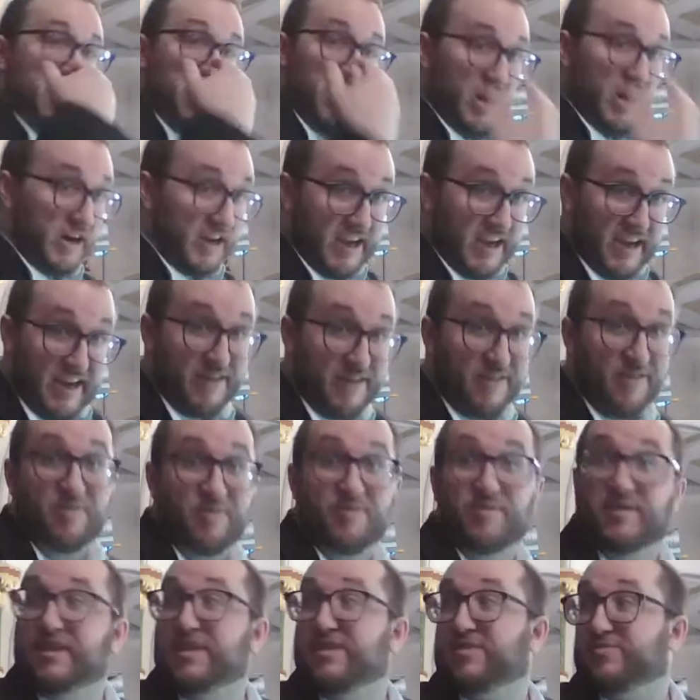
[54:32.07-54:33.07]
again,
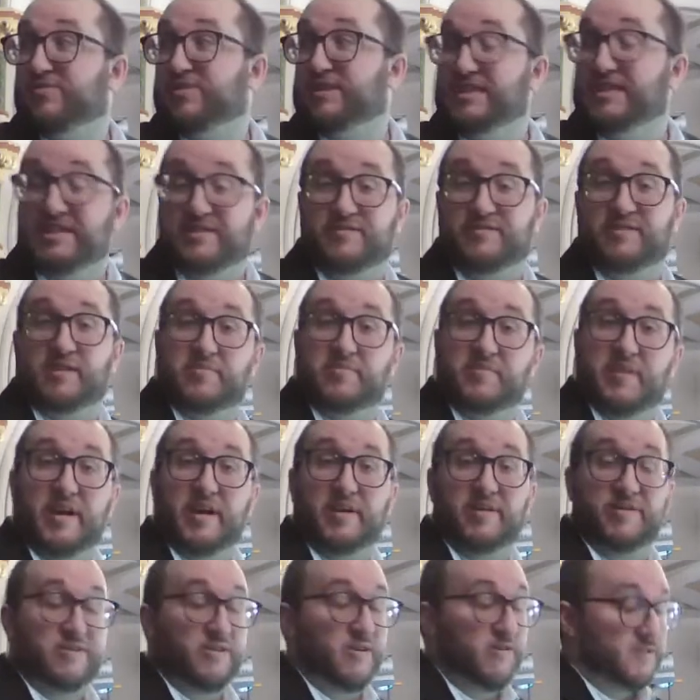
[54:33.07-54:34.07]
only three different
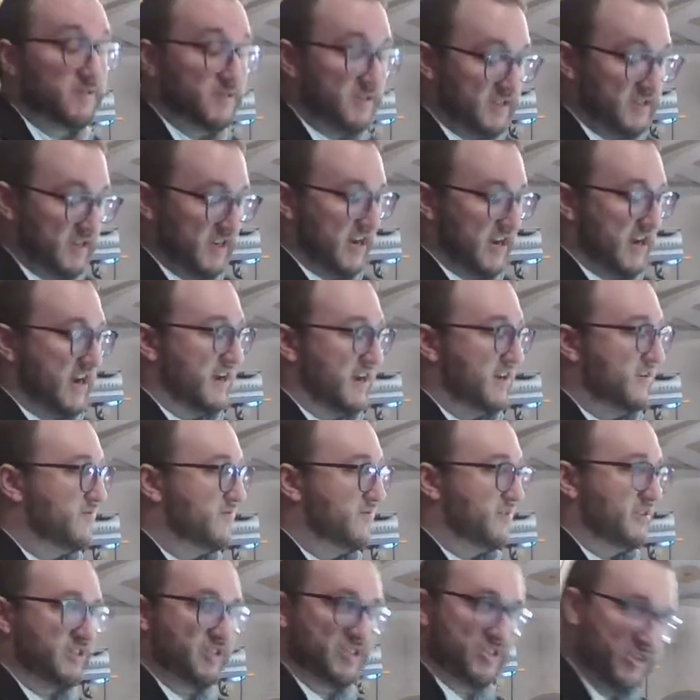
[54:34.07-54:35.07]
pedal notes, uh,
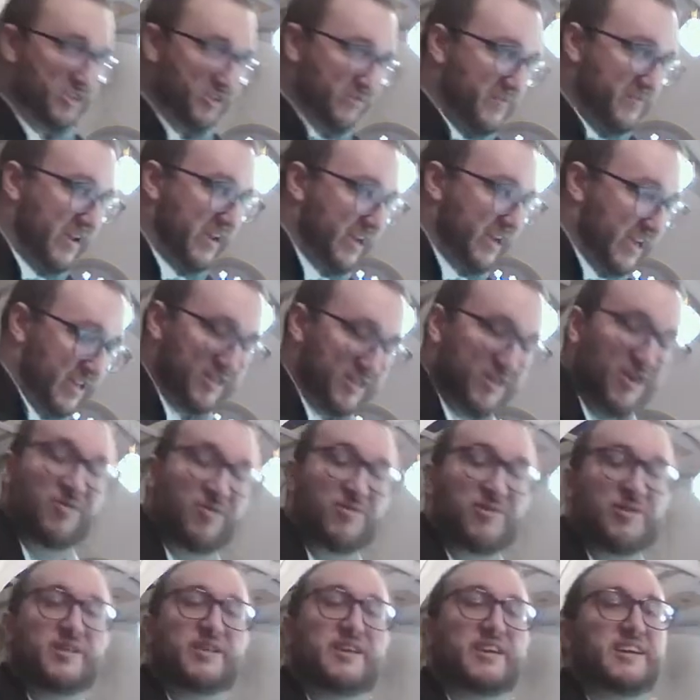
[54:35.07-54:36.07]
which should make it
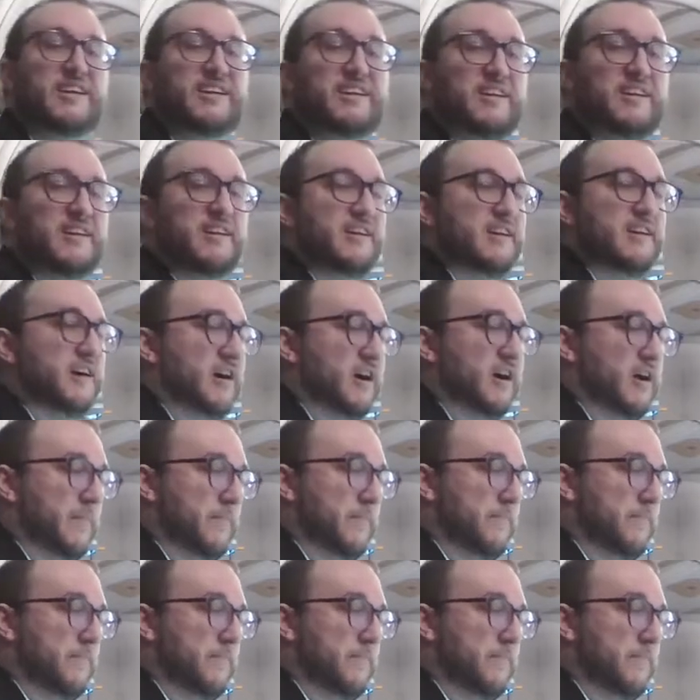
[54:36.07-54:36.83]
totally um,